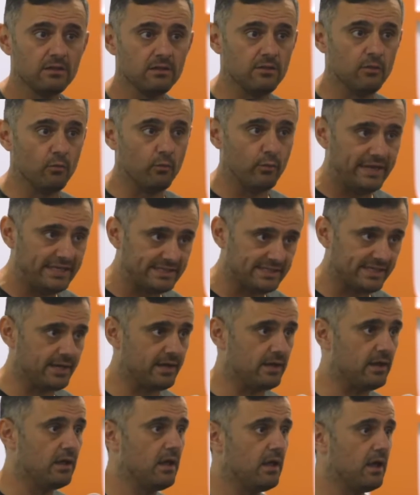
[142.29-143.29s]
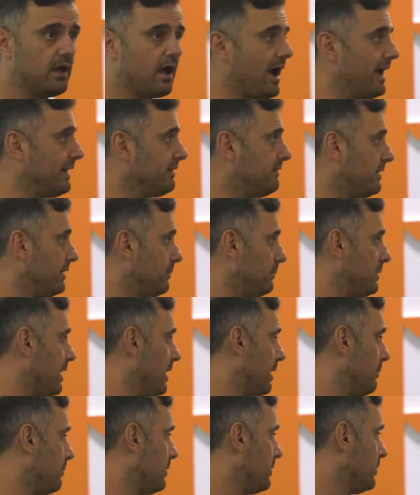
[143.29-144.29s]
The reason I teamed
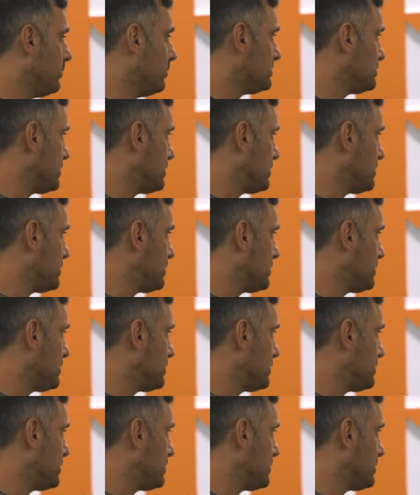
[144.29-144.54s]
up